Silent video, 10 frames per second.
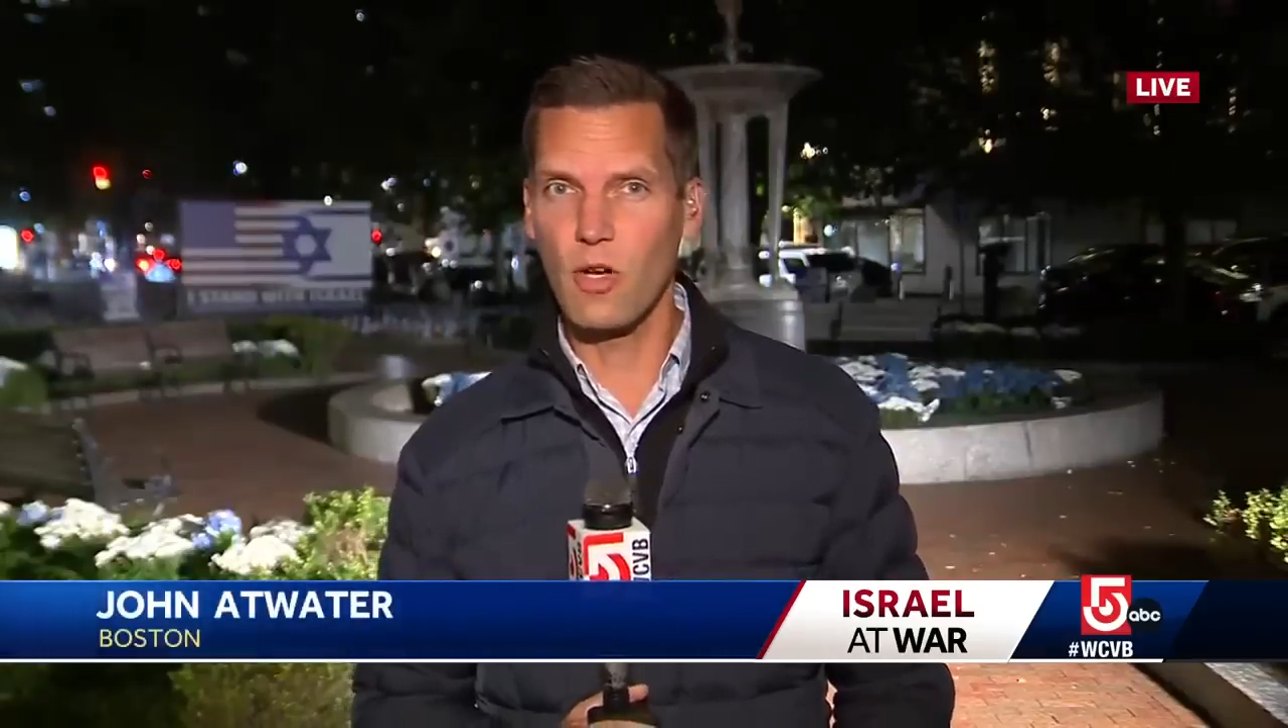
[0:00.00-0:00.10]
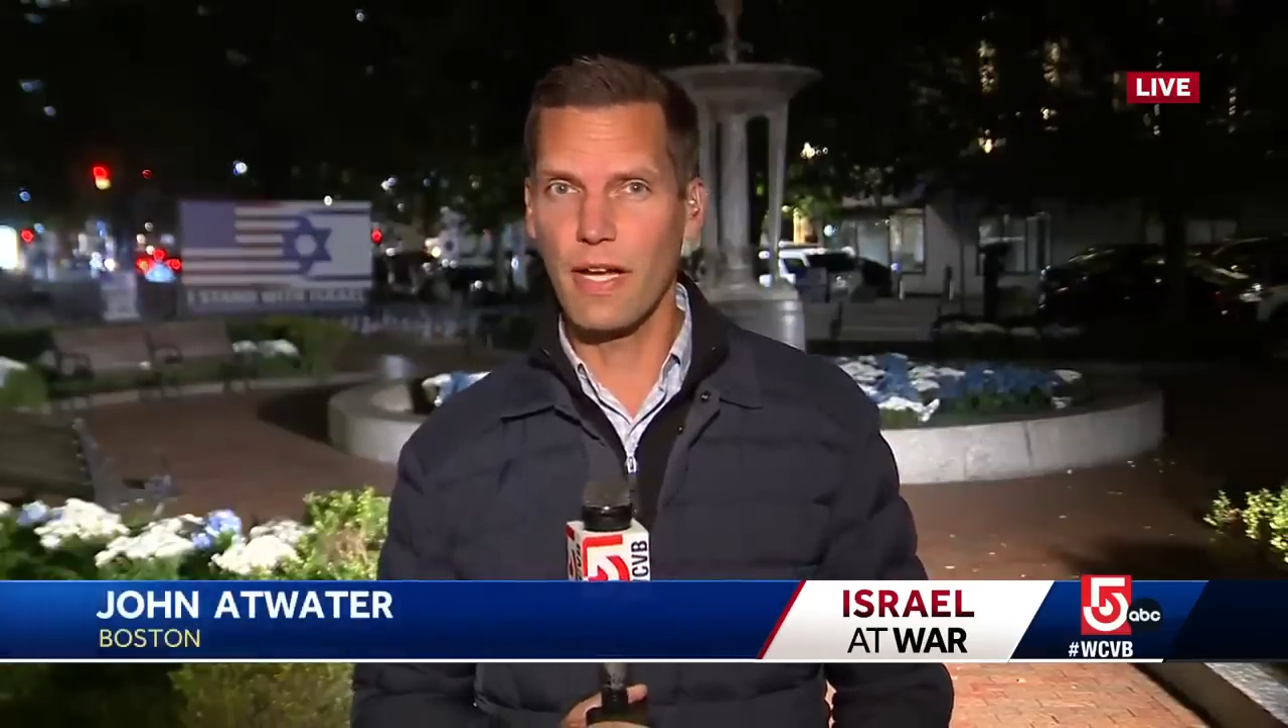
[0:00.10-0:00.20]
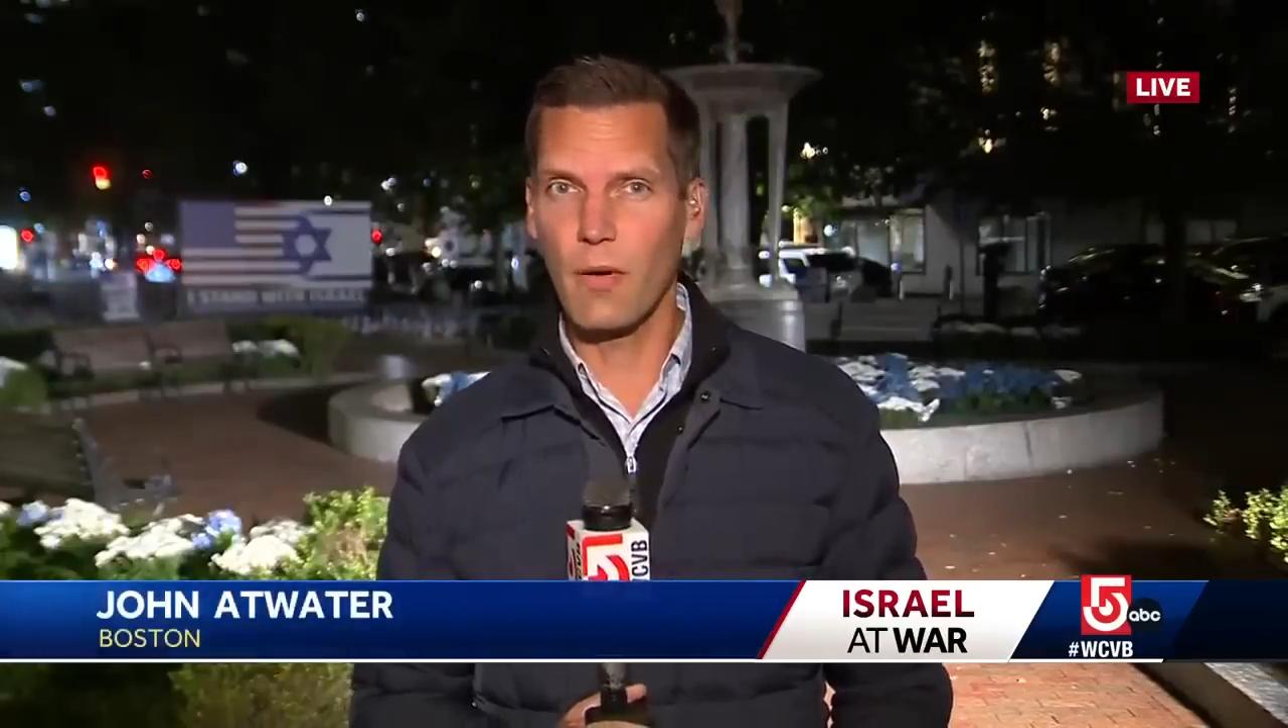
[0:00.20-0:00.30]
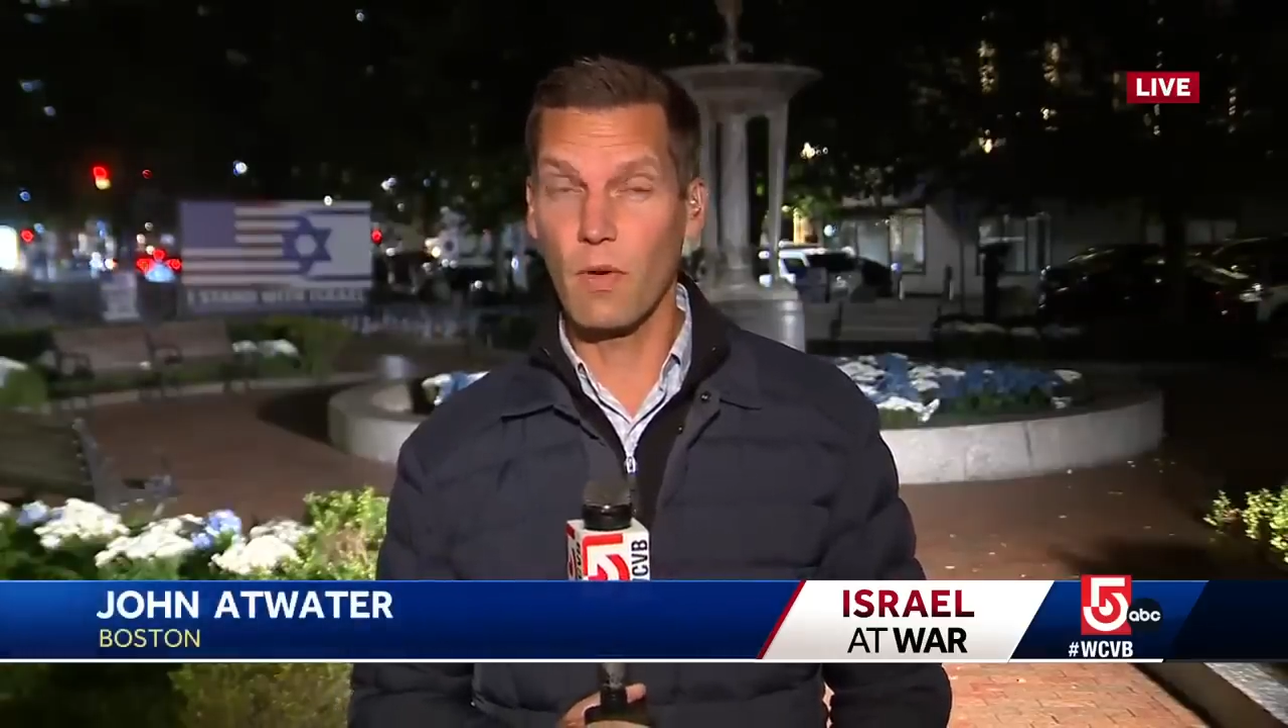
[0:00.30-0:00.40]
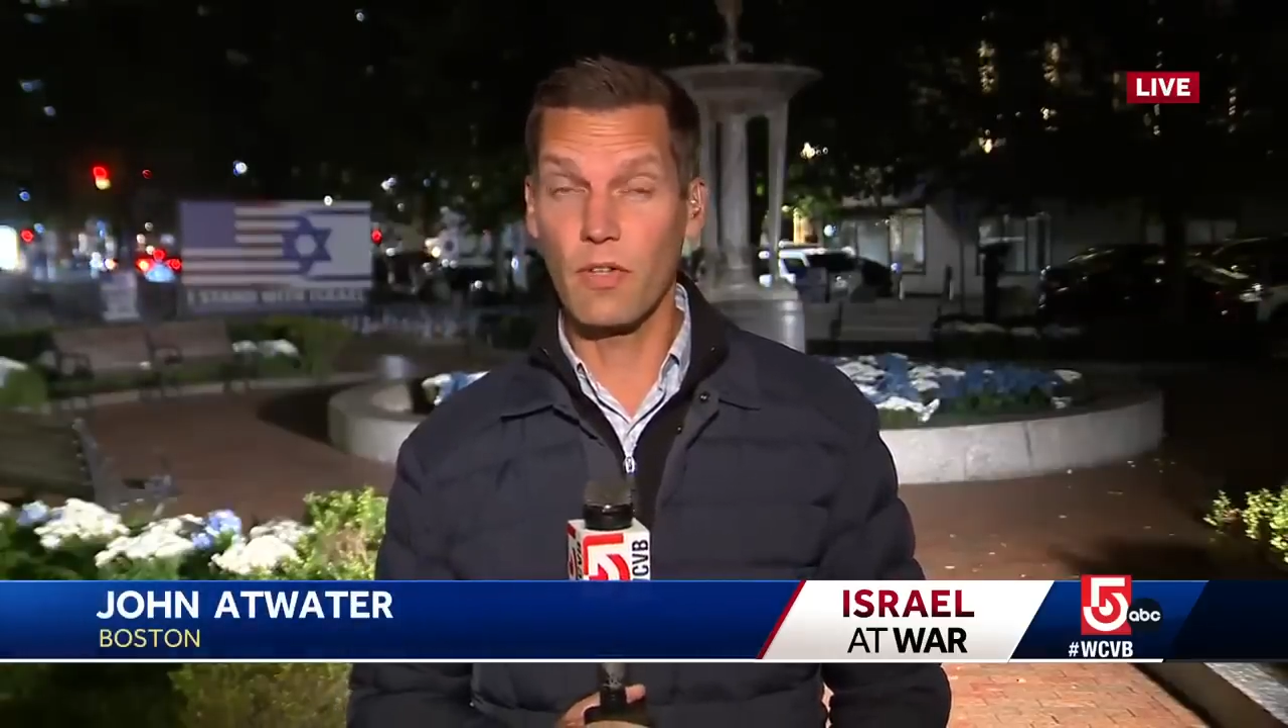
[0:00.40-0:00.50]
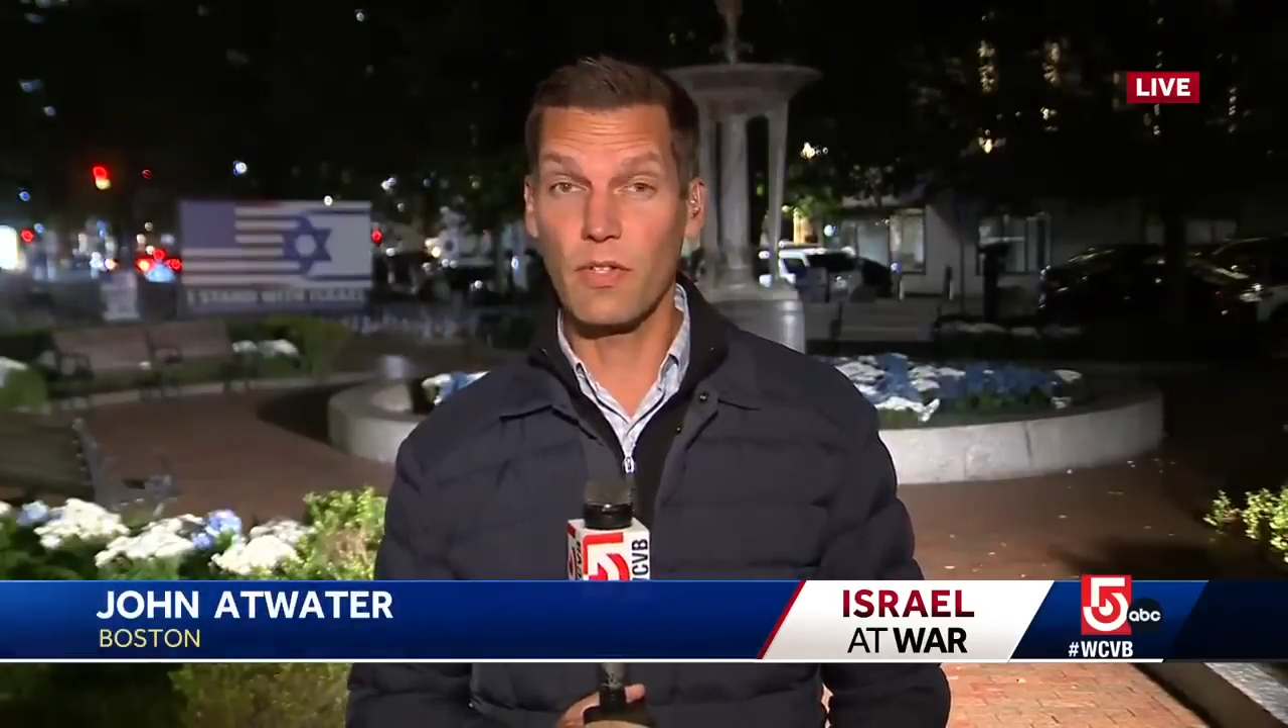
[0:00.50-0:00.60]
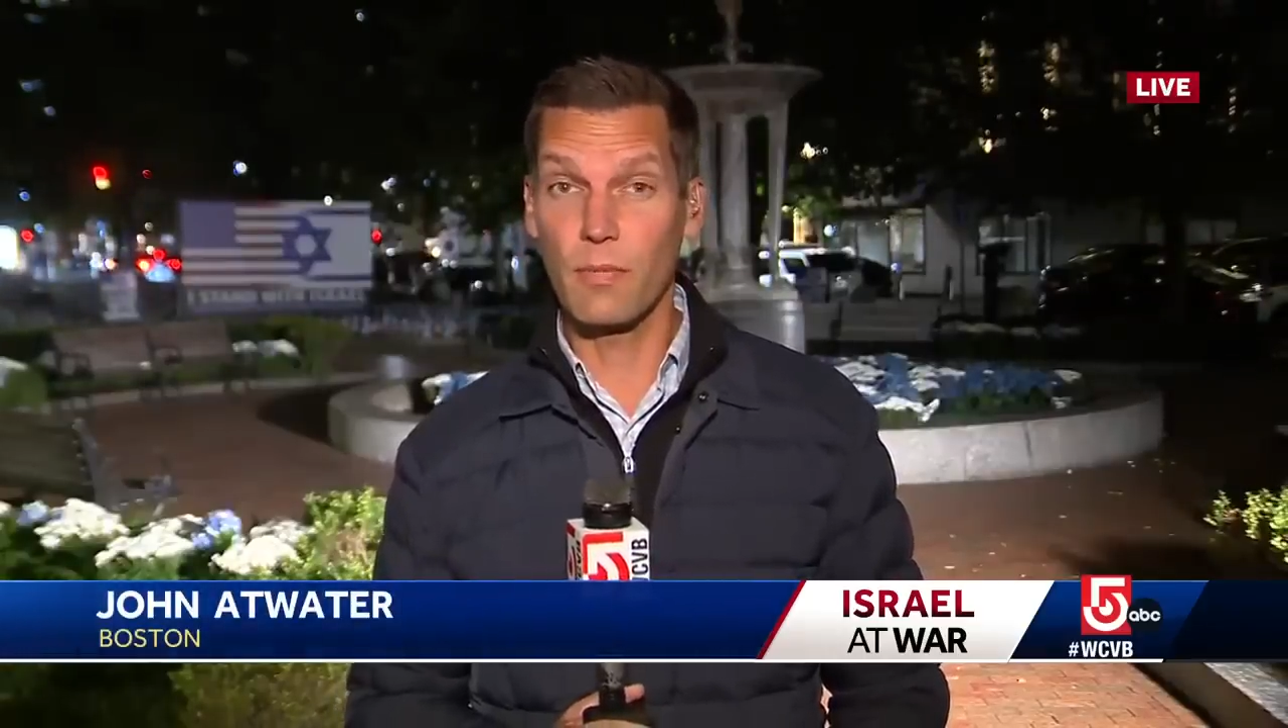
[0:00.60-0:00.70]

John Atwater,